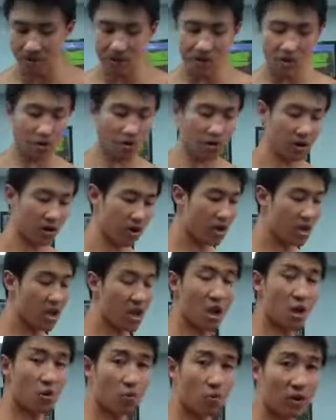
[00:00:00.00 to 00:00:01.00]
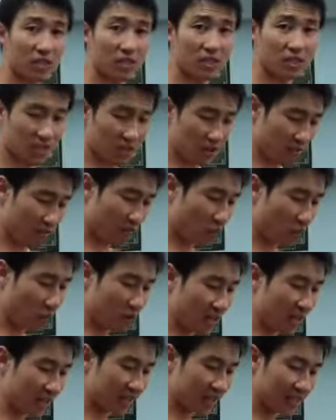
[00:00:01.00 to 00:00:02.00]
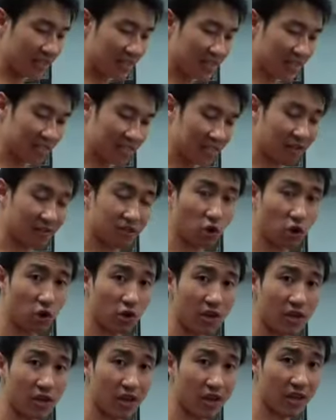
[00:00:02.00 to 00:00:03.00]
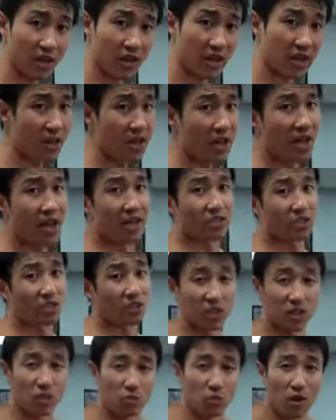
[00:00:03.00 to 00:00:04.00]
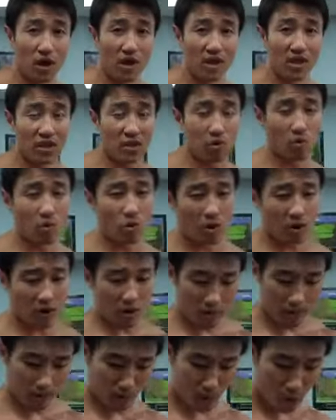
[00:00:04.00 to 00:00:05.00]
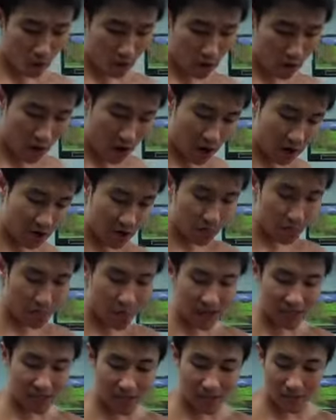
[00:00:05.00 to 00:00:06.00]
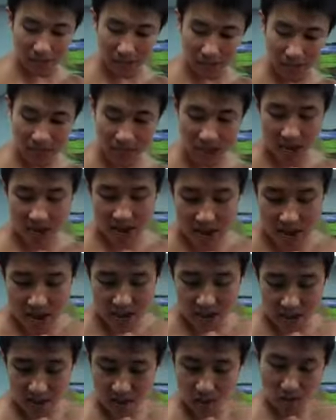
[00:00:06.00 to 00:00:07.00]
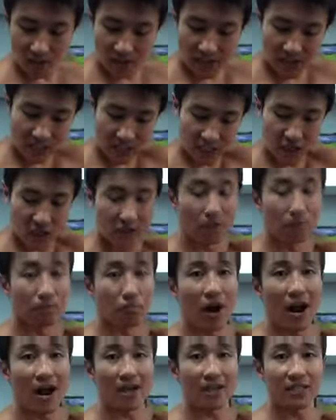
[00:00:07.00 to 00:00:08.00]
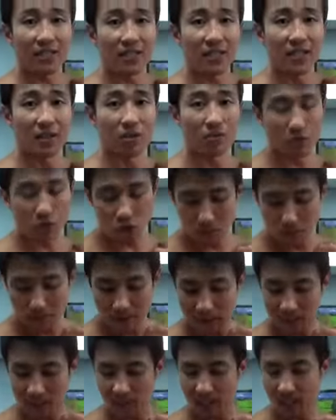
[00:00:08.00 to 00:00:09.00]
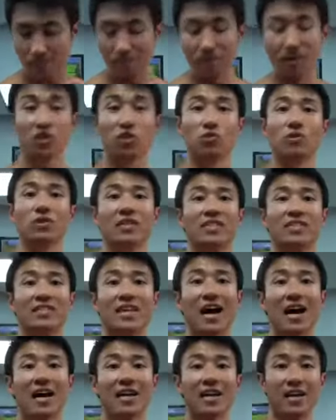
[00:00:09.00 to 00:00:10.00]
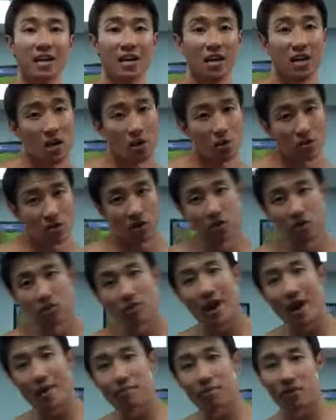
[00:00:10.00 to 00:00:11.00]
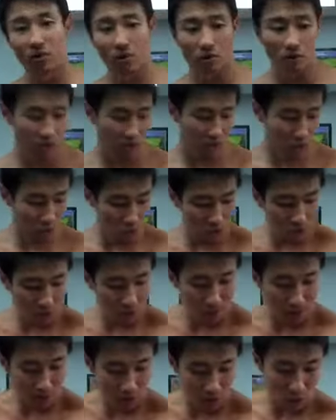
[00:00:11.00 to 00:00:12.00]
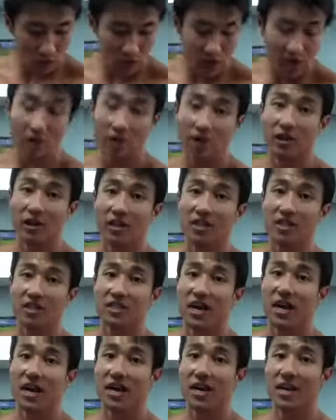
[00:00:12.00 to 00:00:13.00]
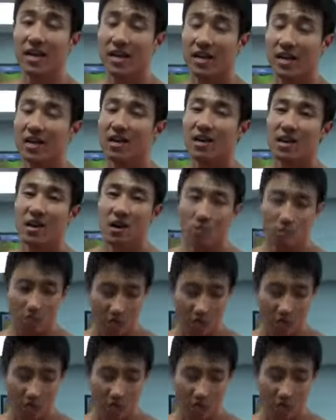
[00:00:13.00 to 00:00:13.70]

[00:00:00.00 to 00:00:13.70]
your wrists forward like this instead of turning. So this way you can work more on your biceps and a little less on the brax, which is basically the muscle on the side. When you do hammer curls, it works the muscle here on the side. When